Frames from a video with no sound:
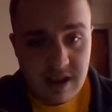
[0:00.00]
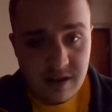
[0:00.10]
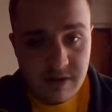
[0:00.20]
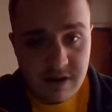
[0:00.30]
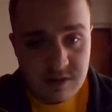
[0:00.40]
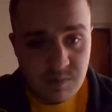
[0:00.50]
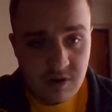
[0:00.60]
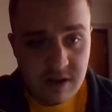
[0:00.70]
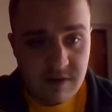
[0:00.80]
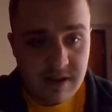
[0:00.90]
a New Year's
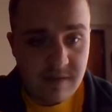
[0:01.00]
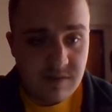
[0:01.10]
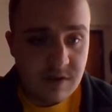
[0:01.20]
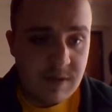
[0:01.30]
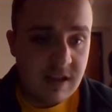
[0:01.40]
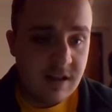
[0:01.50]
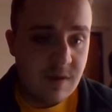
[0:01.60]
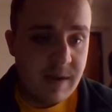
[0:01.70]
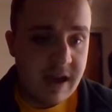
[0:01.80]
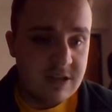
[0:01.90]
Bowl even after beating the
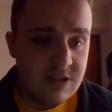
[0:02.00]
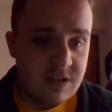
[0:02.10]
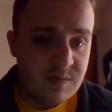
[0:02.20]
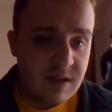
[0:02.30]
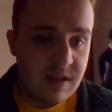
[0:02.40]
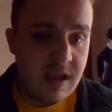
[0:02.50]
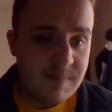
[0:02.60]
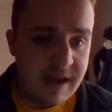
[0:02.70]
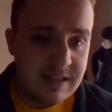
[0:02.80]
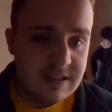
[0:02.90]
Badgers. But yeah,
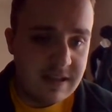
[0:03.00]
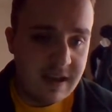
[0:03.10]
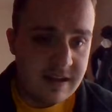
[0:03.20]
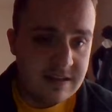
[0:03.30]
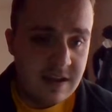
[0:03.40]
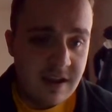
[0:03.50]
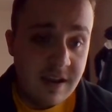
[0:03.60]
back to that.